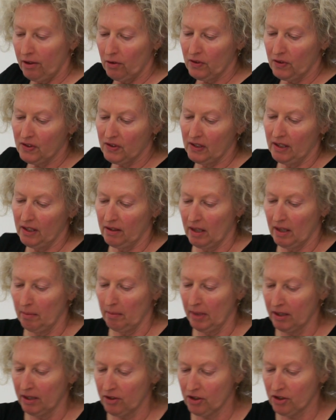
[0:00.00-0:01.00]
you see an
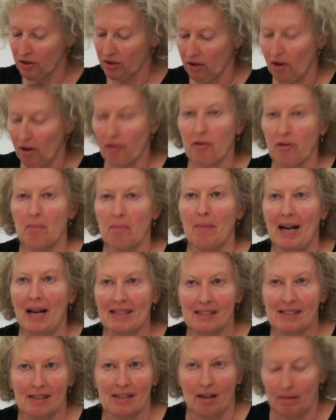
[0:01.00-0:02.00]
image of
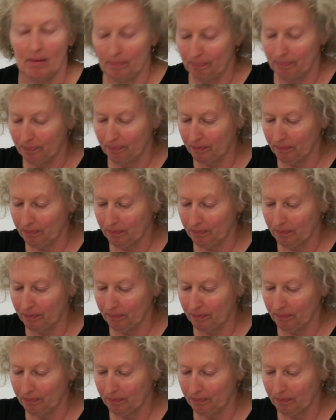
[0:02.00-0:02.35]
Mazza.